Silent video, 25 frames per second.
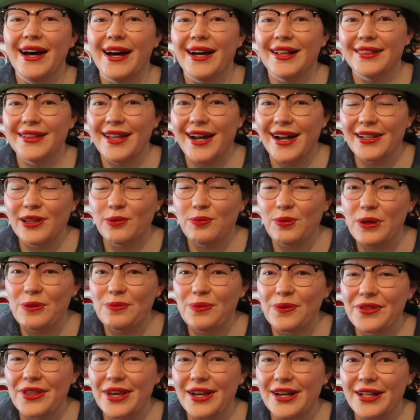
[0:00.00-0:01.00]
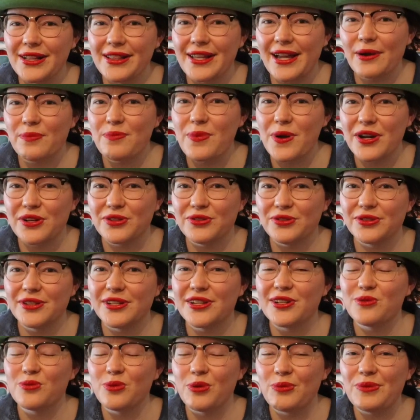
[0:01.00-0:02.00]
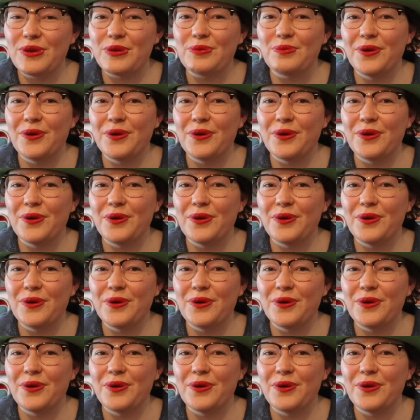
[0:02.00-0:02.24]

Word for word: a lot of people that collect picture discs will be